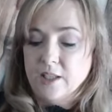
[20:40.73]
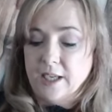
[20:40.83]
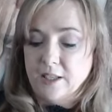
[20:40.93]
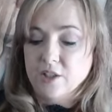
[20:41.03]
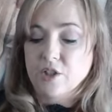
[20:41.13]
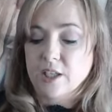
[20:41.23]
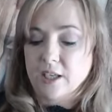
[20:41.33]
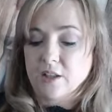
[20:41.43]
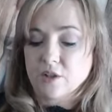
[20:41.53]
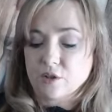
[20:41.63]
need to
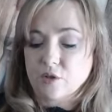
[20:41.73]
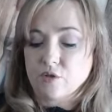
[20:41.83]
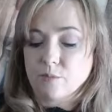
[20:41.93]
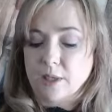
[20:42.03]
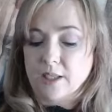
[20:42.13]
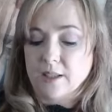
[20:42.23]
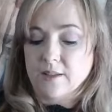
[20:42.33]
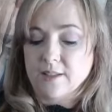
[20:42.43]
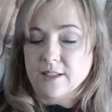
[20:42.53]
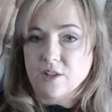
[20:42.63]
check the social
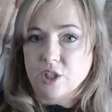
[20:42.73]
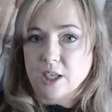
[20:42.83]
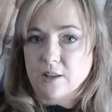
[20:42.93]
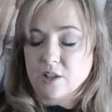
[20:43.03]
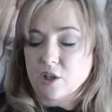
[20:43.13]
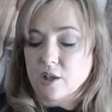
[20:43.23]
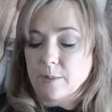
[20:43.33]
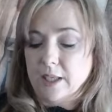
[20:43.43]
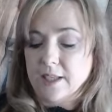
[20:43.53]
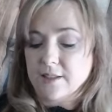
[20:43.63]
media. This says check the
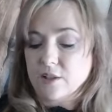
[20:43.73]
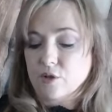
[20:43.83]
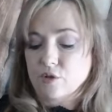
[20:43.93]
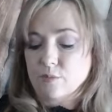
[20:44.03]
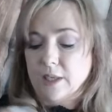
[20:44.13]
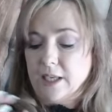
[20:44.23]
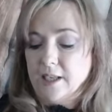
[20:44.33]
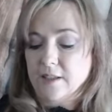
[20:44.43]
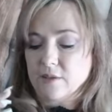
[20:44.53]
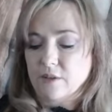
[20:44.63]
timing and social
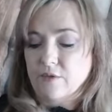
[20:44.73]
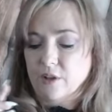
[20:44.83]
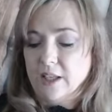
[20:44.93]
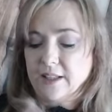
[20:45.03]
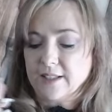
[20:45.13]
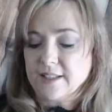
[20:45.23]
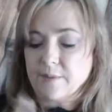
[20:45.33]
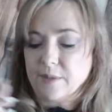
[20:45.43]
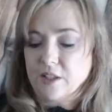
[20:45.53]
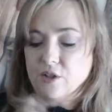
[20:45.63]
media. So I feel like there's
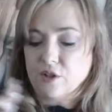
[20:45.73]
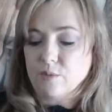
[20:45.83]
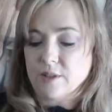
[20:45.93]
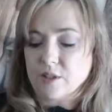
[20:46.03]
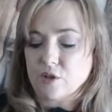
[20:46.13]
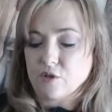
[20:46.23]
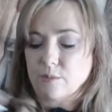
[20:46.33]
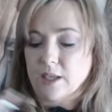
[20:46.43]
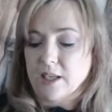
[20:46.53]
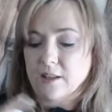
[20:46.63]
something to do with
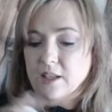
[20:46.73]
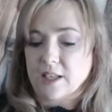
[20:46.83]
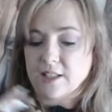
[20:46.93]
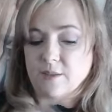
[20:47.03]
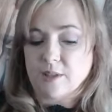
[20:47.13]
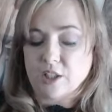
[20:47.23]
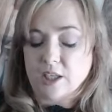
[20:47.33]
social media that needs to be